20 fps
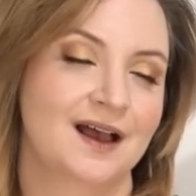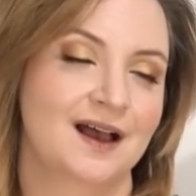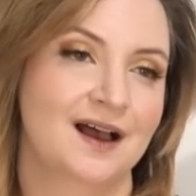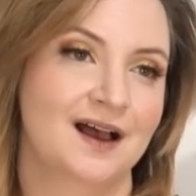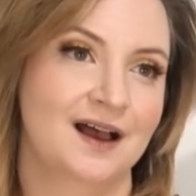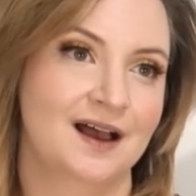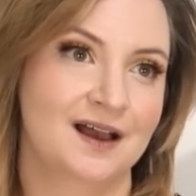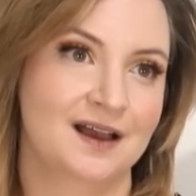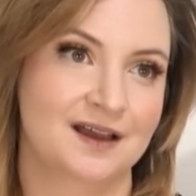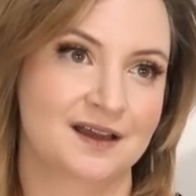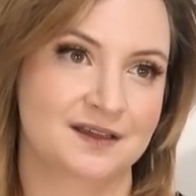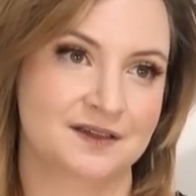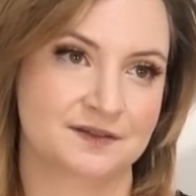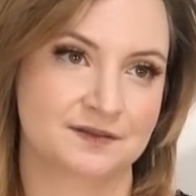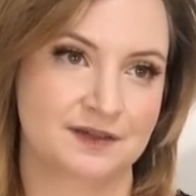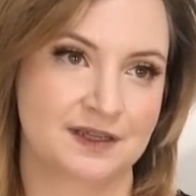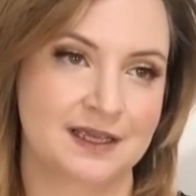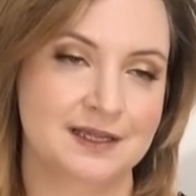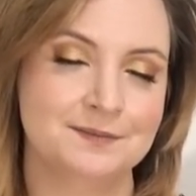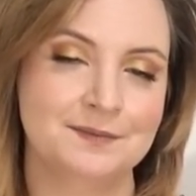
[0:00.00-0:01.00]
Uh,
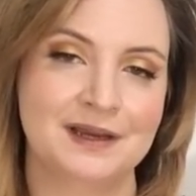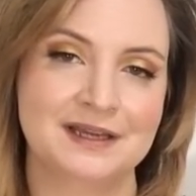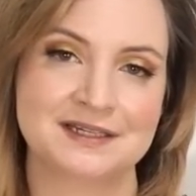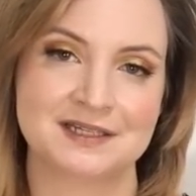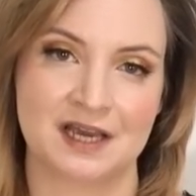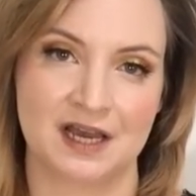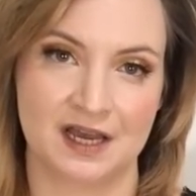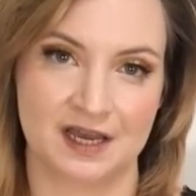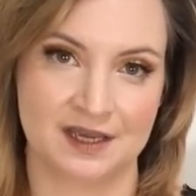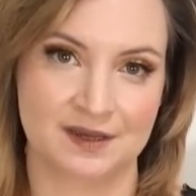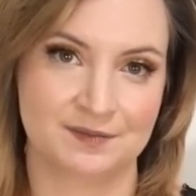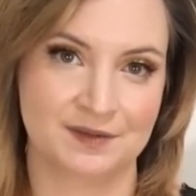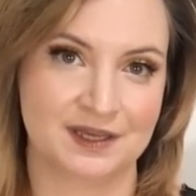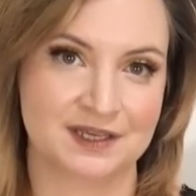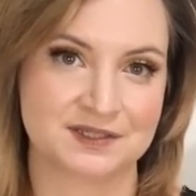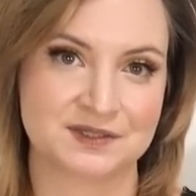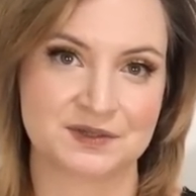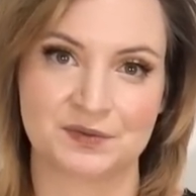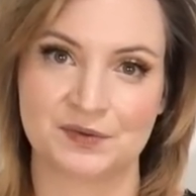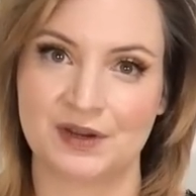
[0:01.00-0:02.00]
in my time
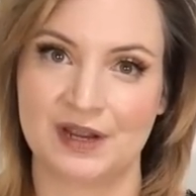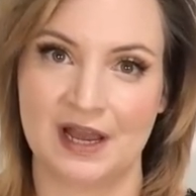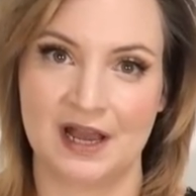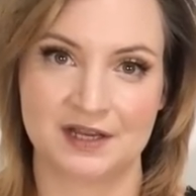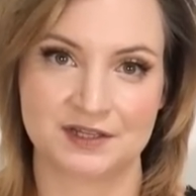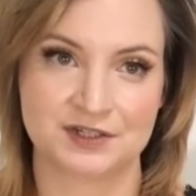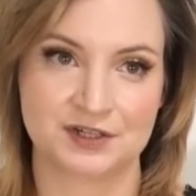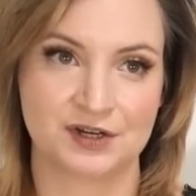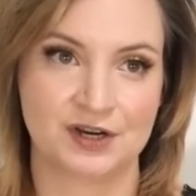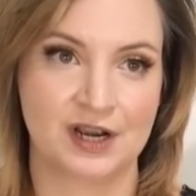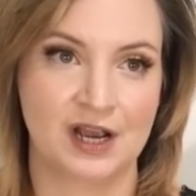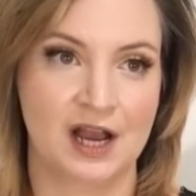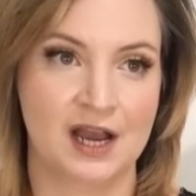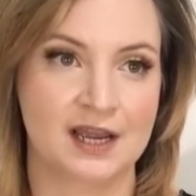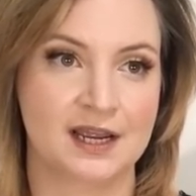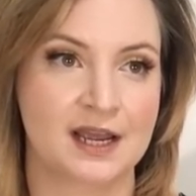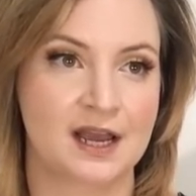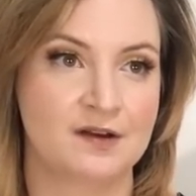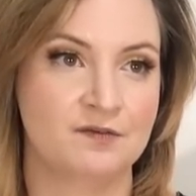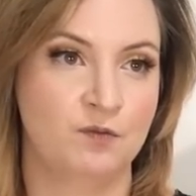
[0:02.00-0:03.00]
as a reactor,
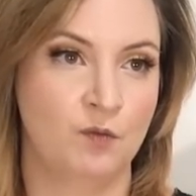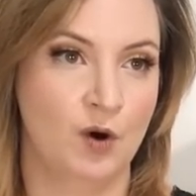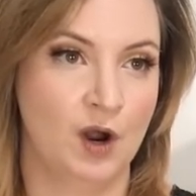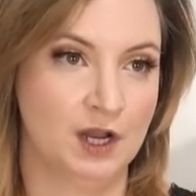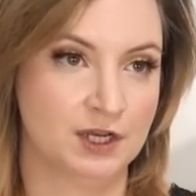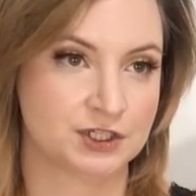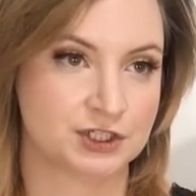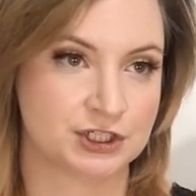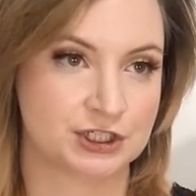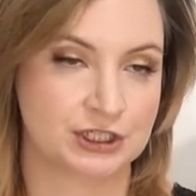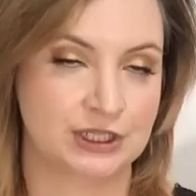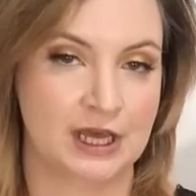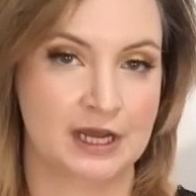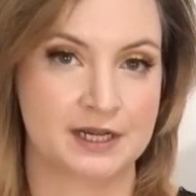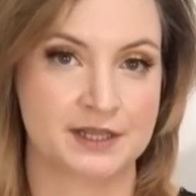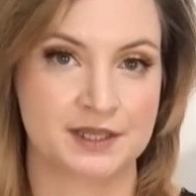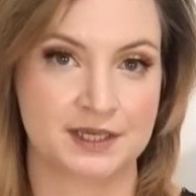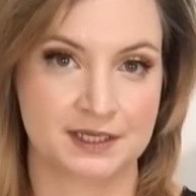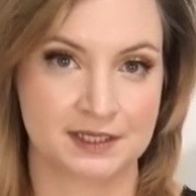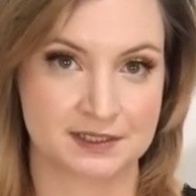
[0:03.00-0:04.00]
I have watched a lot
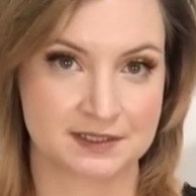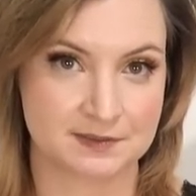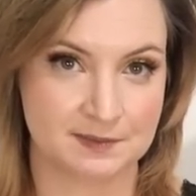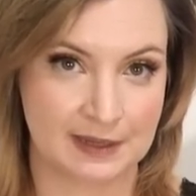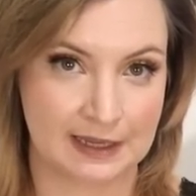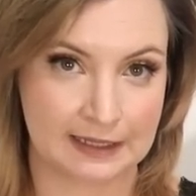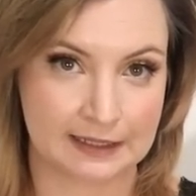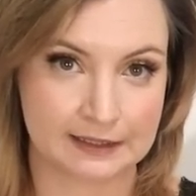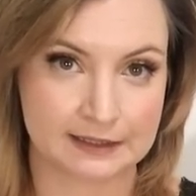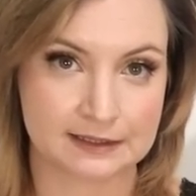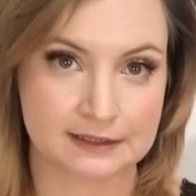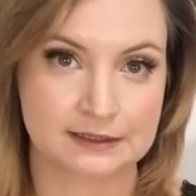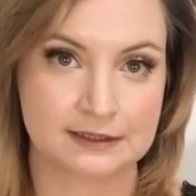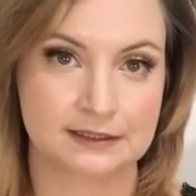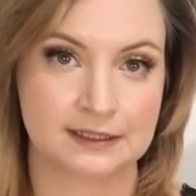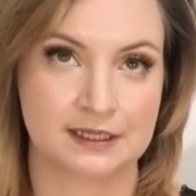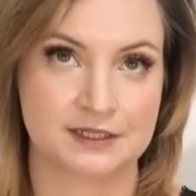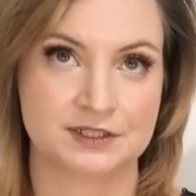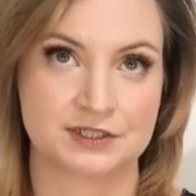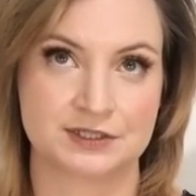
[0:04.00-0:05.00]
of things made,
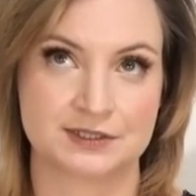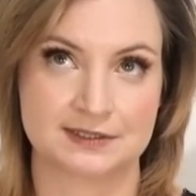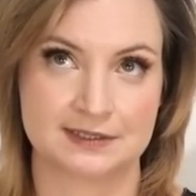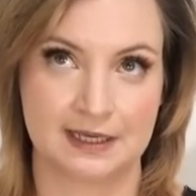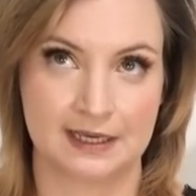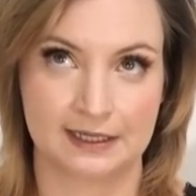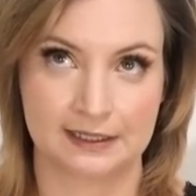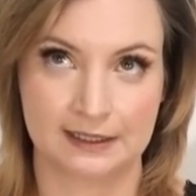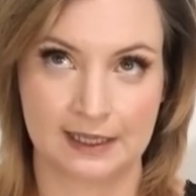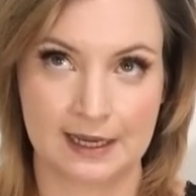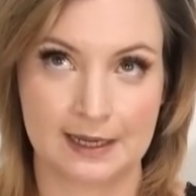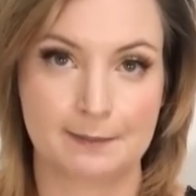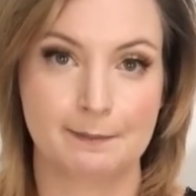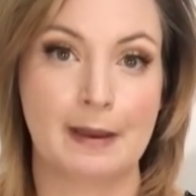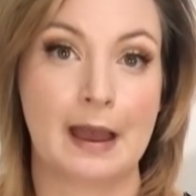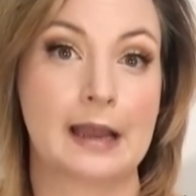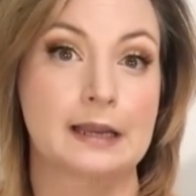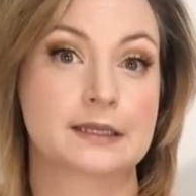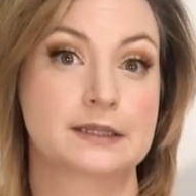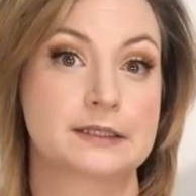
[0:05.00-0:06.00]
let's just say, like
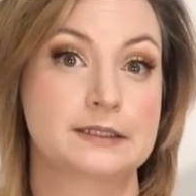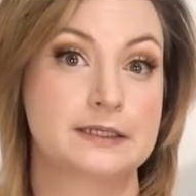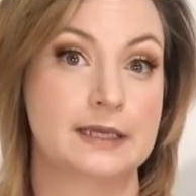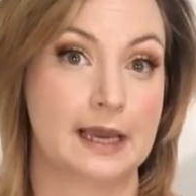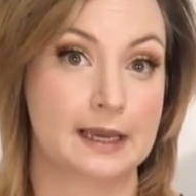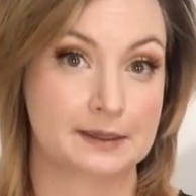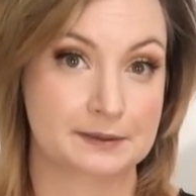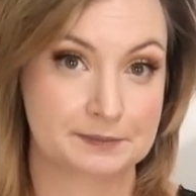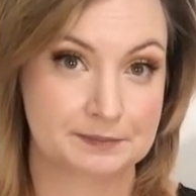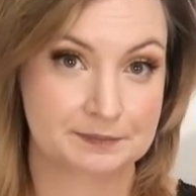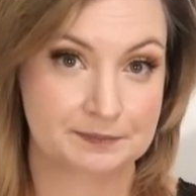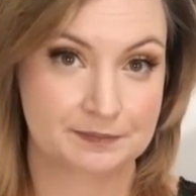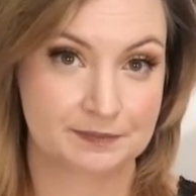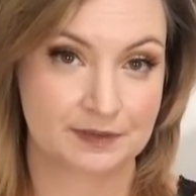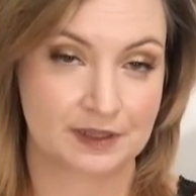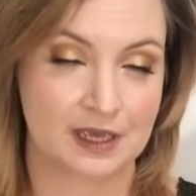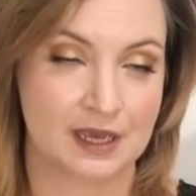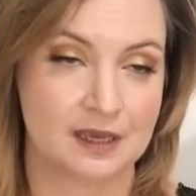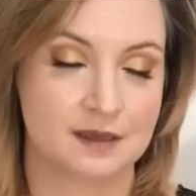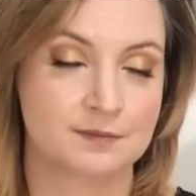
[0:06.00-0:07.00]
back in the day.
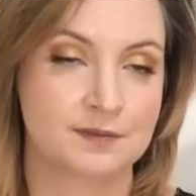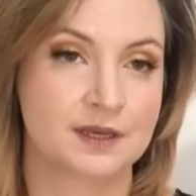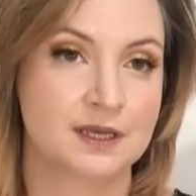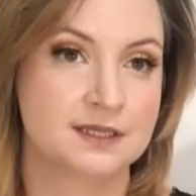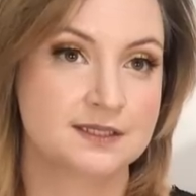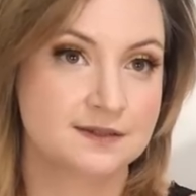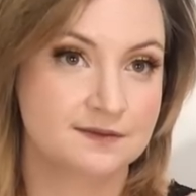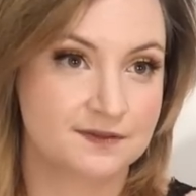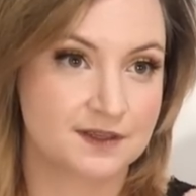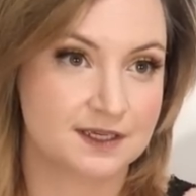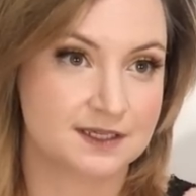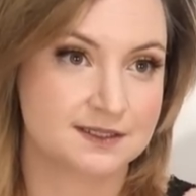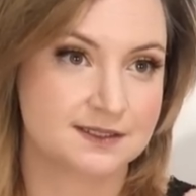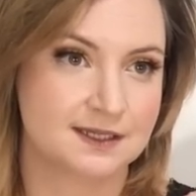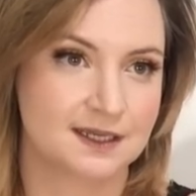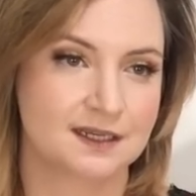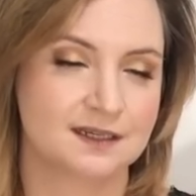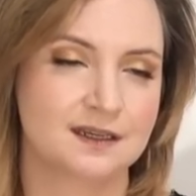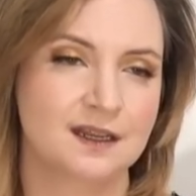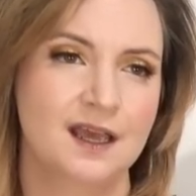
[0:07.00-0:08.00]
Okay, because of this,
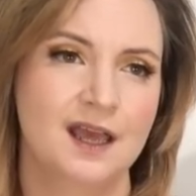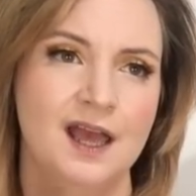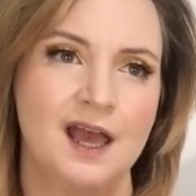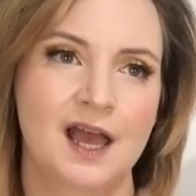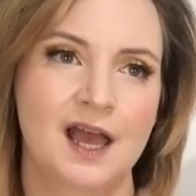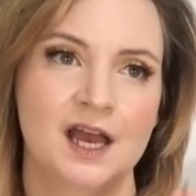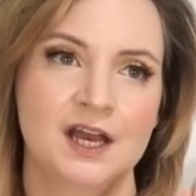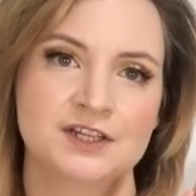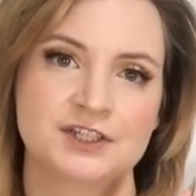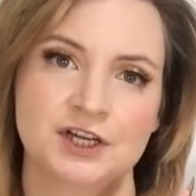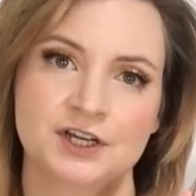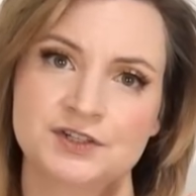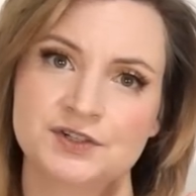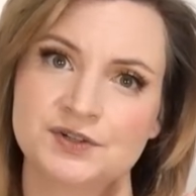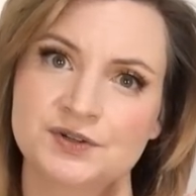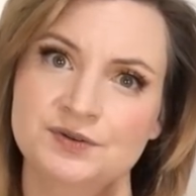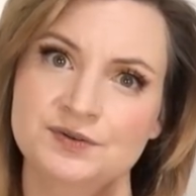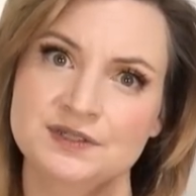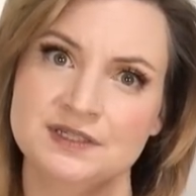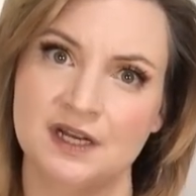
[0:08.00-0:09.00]
and
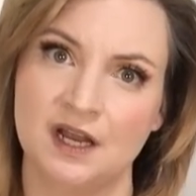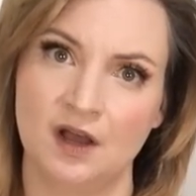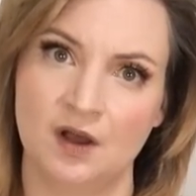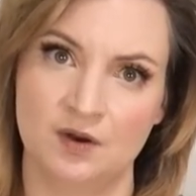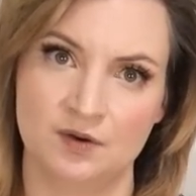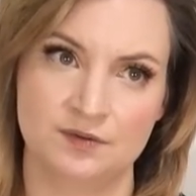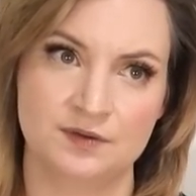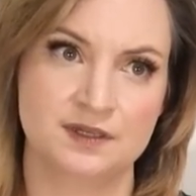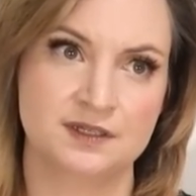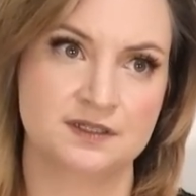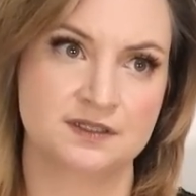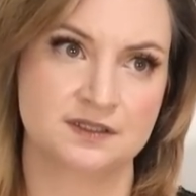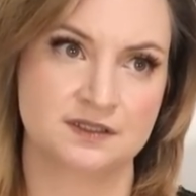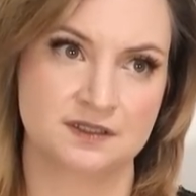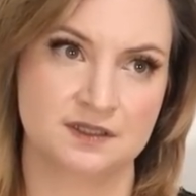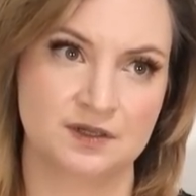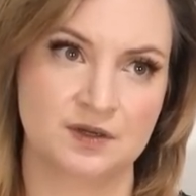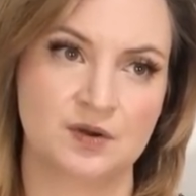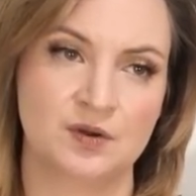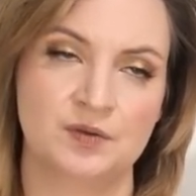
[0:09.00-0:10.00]
Doctor Who is not
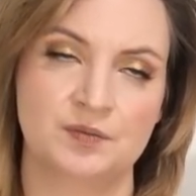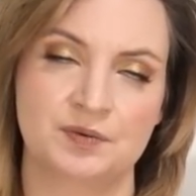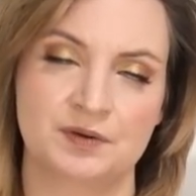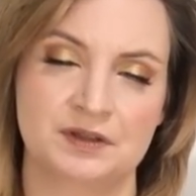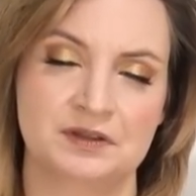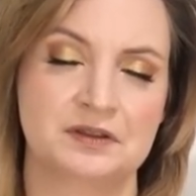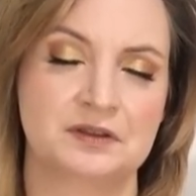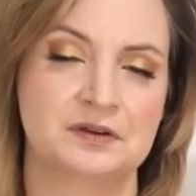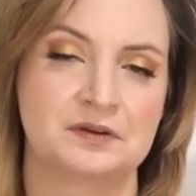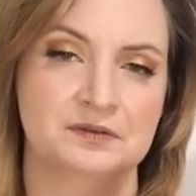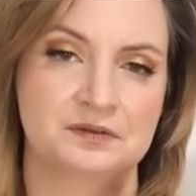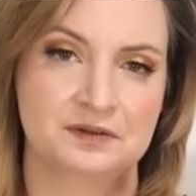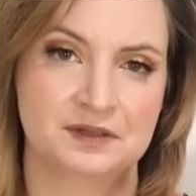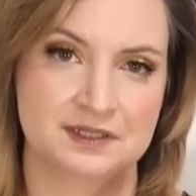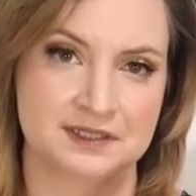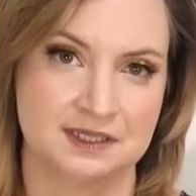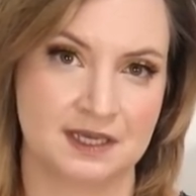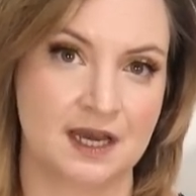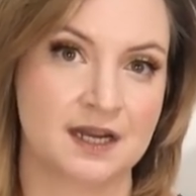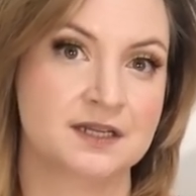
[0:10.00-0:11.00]
always the culprit, though
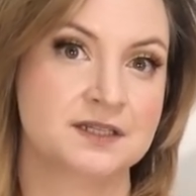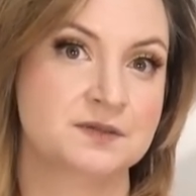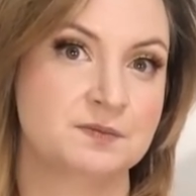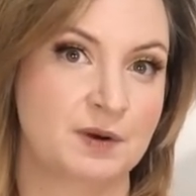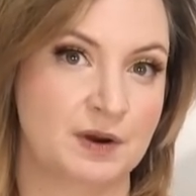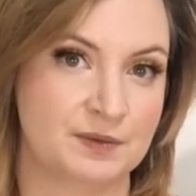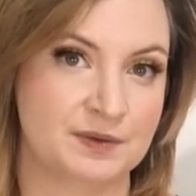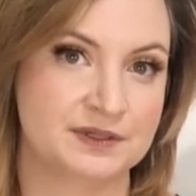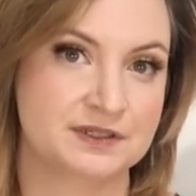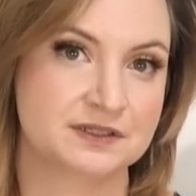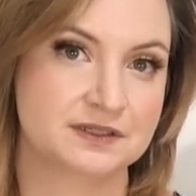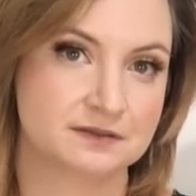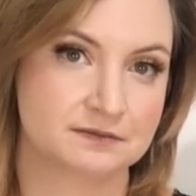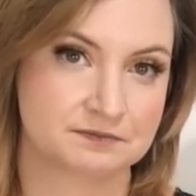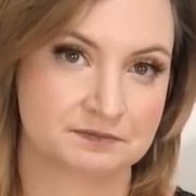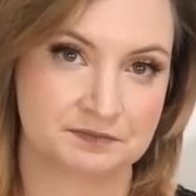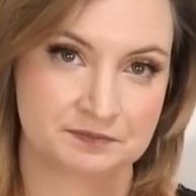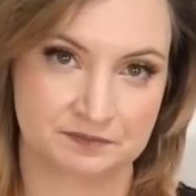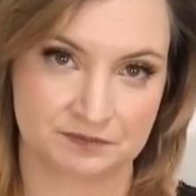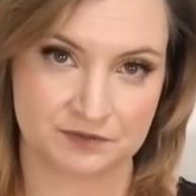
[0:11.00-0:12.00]
it's had its moments,
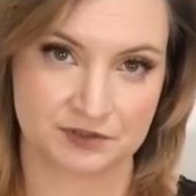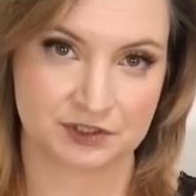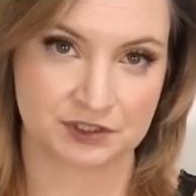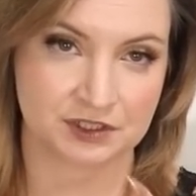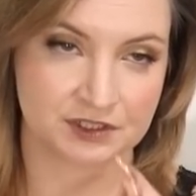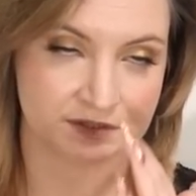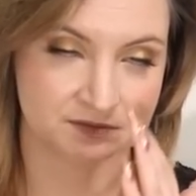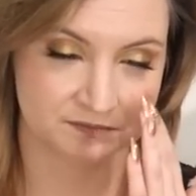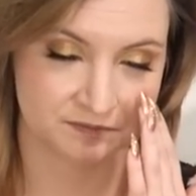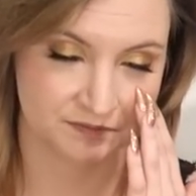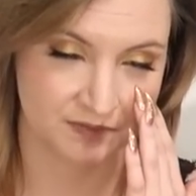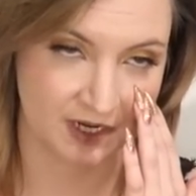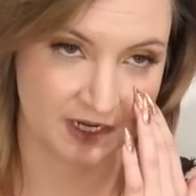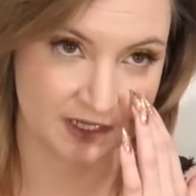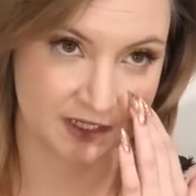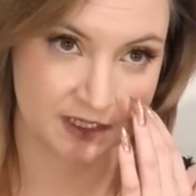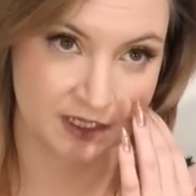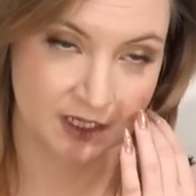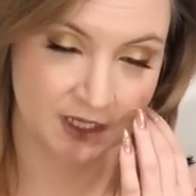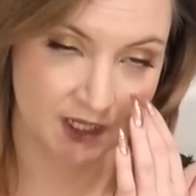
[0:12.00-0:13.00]
sure,
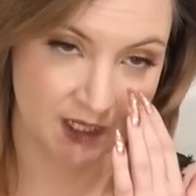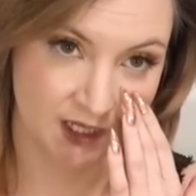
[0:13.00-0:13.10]
right?